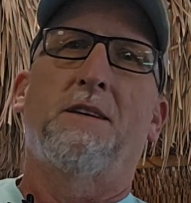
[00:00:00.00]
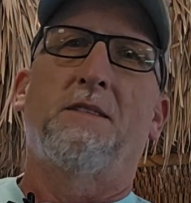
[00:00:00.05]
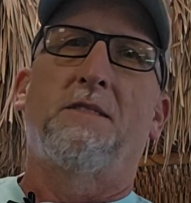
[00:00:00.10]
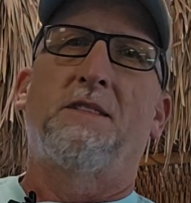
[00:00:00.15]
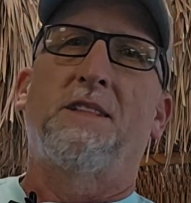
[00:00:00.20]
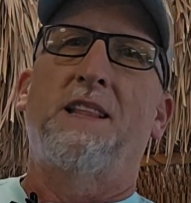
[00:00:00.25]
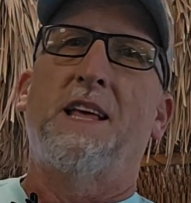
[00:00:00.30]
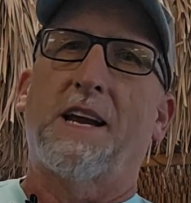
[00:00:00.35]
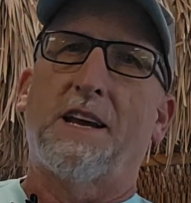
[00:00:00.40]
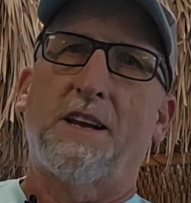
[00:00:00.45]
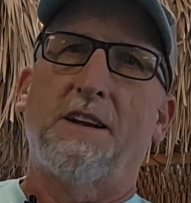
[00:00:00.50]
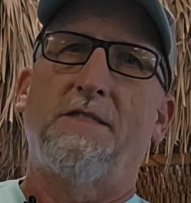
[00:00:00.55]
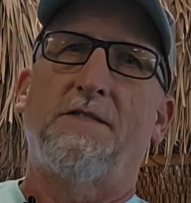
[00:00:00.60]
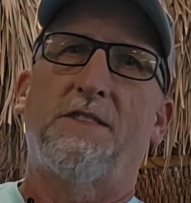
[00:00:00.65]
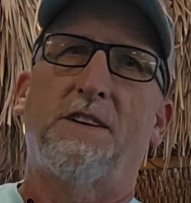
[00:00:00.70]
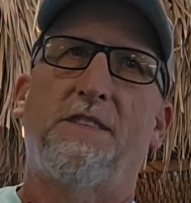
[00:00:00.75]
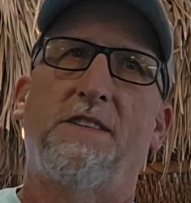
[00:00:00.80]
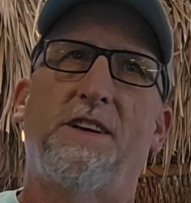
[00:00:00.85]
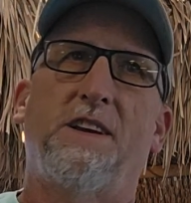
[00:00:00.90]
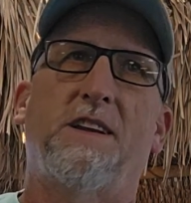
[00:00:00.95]

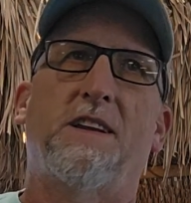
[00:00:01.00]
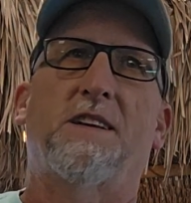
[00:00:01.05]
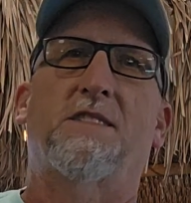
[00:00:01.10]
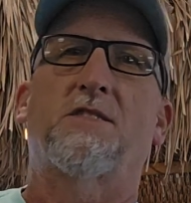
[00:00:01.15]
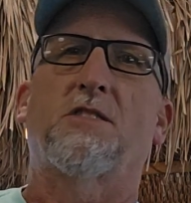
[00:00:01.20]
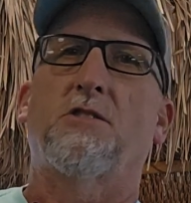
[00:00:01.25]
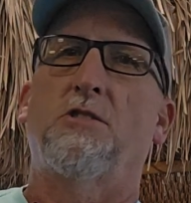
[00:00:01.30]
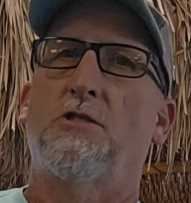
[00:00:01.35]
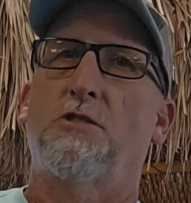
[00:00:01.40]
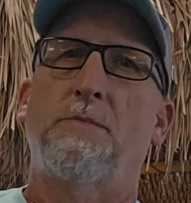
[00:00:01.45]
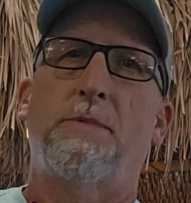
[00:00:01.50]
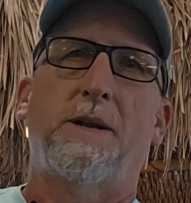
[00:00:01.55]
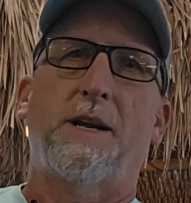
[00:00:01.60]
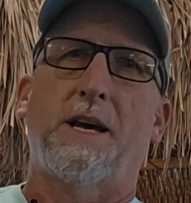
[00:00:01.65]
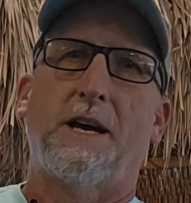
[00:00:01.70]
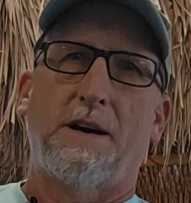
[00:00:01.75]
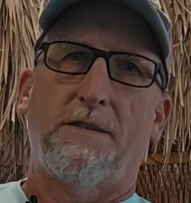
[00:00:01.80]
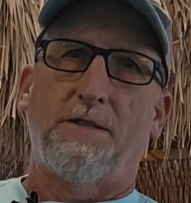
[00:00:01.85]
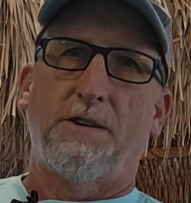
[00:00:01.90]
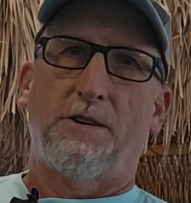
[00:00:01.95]
Negatives of it, it's a little bit
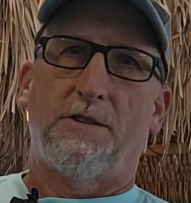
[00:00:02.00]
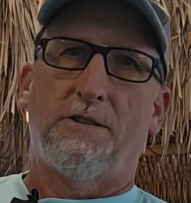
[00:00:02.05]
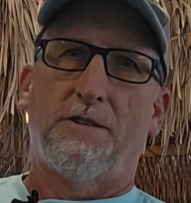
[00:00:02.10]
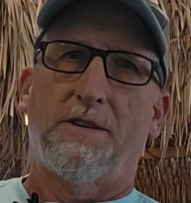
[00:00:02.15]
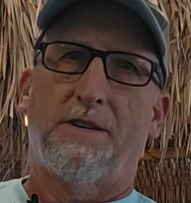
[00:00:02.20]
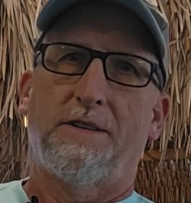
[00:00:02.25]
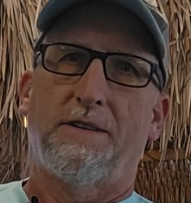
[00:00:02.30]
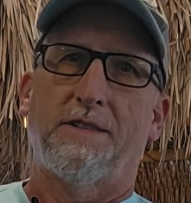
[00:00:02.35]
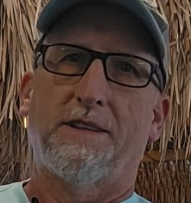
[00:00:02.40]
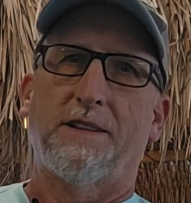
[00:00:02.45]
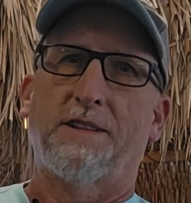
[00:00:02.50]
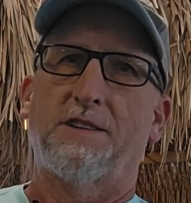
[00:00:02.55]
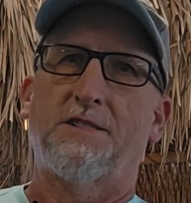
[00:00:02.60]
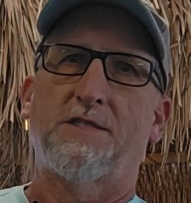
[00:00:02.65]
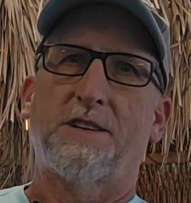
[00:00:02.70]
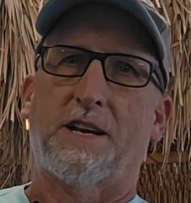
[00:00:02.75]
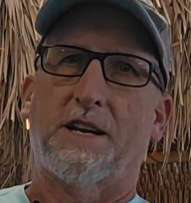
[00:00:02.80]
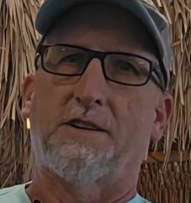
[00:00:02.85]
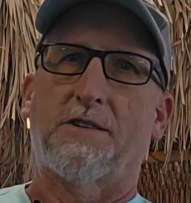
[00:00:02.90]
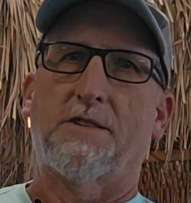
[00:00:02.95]
heavier than the
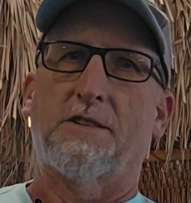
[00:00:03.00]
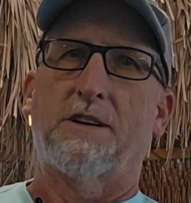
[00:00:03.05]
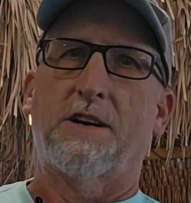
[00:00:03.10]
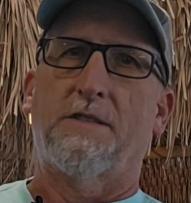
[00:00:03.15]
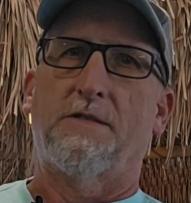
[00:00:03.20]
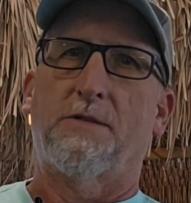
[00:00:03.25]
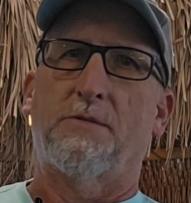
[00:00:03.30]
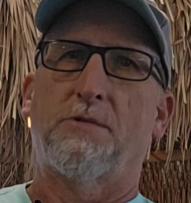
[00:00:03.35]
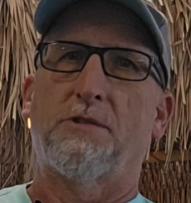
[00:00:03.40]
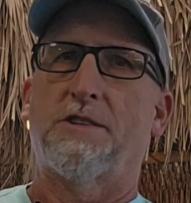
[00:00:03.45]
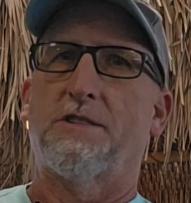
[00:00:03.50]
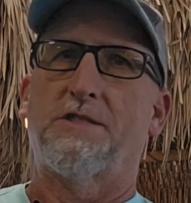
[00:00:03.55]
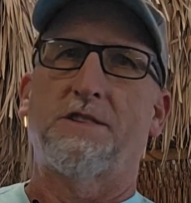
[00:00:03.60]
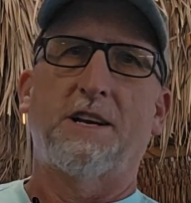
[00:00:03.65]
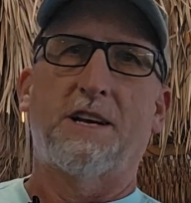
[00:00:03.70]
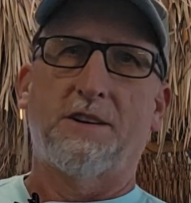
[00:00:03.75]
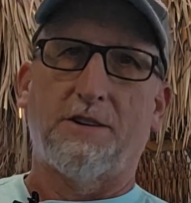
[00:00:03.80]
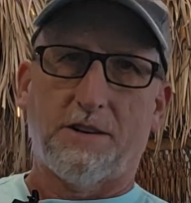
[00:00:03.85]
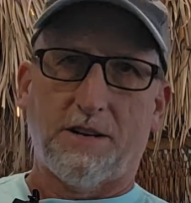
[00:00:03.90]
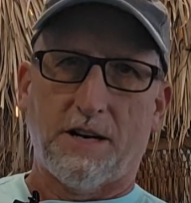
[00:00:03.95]
standard cover, where the
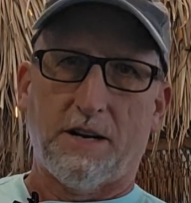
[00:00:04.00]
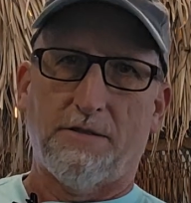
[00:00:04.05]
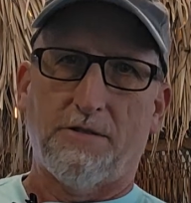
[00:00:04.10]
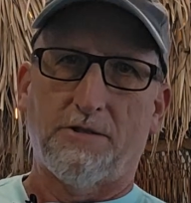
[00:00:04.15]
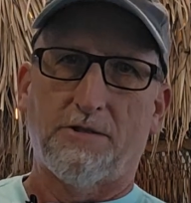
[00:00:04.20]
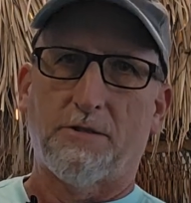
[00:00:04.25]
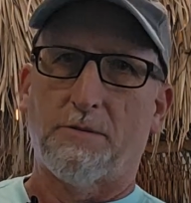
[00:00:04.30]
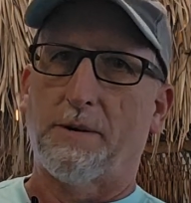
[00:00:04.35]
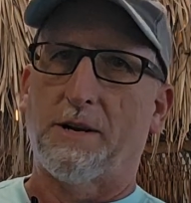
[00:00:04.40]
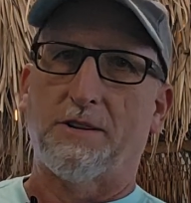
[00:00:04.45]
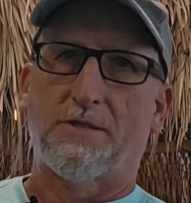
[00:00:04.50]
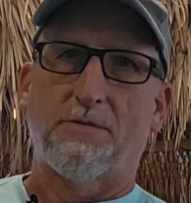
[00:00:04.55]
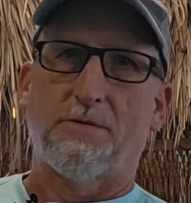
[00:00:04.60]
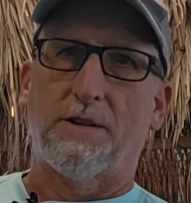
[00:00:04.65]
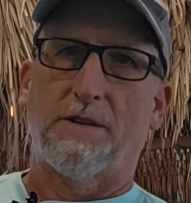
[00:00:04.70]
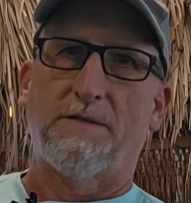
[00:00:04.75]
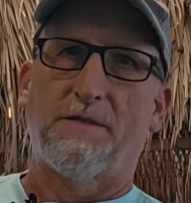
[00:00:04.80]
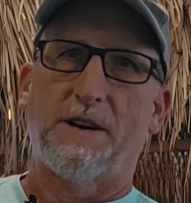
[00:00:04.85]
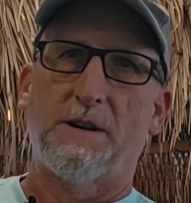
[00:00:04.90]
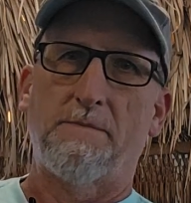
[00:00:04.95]
standard covers are about
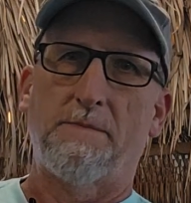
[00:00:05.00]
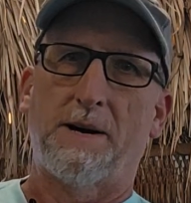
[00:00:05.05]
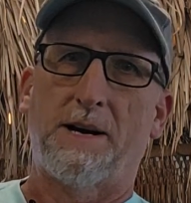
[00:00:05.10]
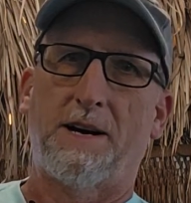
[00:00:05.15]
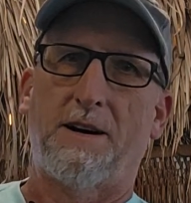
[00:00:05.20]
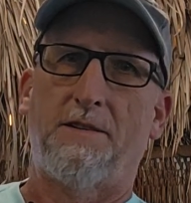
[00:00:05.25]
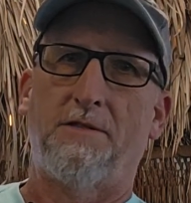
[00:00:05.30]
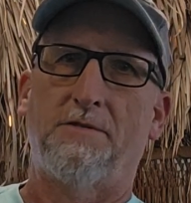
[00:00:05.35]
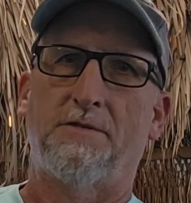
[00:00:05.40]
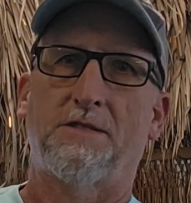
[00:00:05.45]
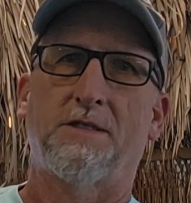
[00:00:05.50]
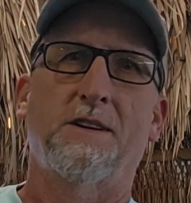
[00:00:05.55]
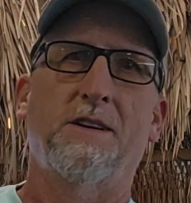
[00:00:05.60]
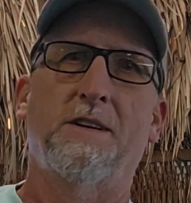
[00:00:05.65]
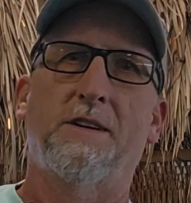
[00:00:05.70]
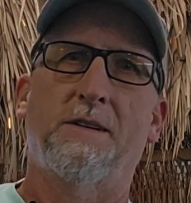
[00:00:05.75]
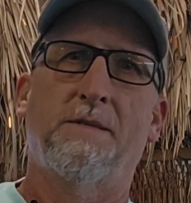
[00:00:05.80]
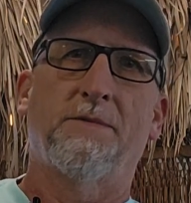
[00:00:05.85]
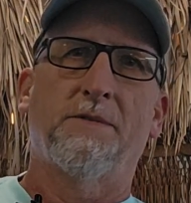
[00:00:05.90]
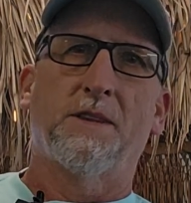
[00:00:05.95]
25 pounds
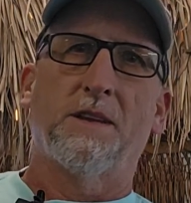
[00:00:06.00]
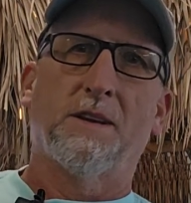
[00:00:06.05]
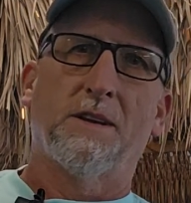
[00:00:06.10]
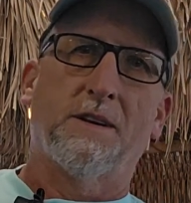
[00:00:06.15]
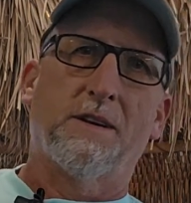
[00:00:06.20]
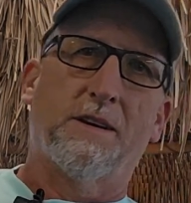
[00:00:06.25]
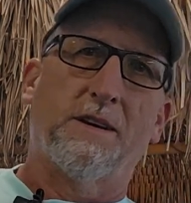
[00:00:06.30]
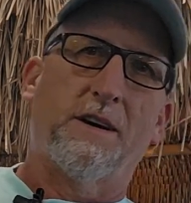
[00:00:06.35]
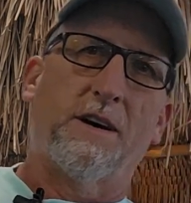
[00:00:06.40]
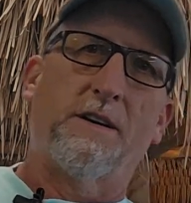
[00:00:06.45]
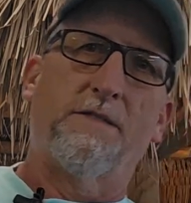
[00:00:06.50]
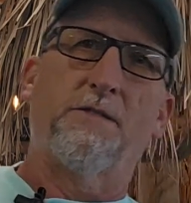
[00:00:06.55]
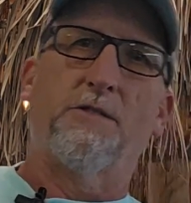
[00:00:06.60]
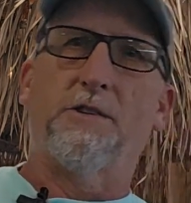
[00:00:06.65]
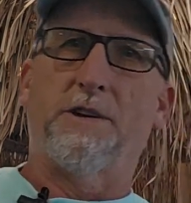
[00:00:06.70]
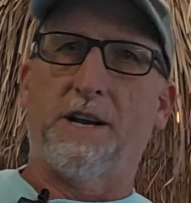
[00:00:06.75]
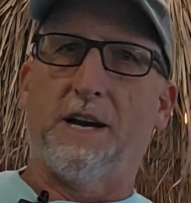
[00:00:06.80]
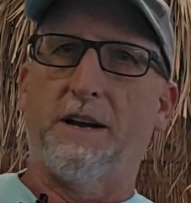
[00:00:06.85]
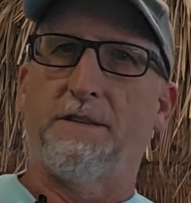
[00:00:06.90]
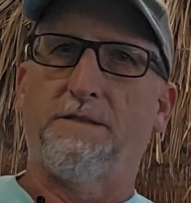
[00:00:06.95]

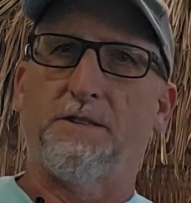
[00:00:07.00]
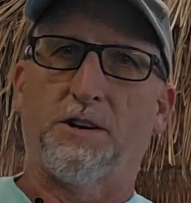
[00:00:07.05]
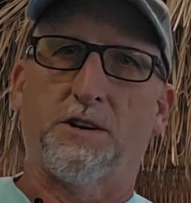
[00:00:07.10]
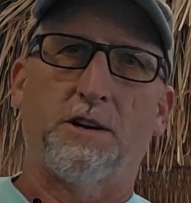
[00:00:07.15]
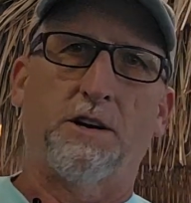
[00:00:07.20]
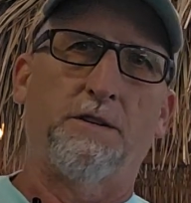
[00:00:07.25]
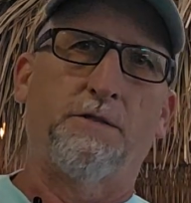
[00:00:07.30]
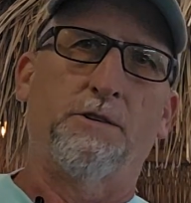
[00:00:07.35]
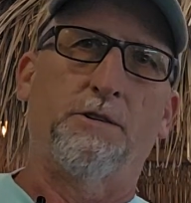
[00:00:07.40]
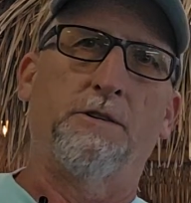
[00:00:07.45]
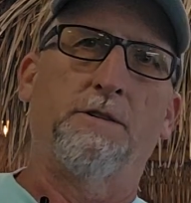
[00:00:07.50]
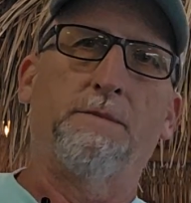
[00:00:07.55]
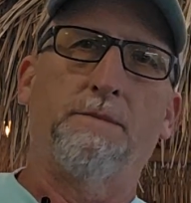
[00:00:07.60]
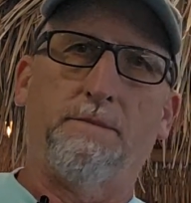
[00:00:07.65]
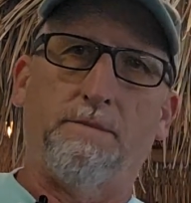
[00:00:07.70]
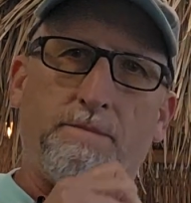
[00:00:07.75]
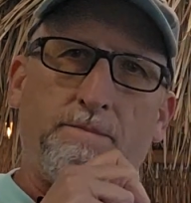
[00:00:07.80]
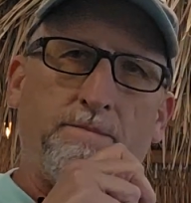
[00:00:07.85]
for a 9-foot cover.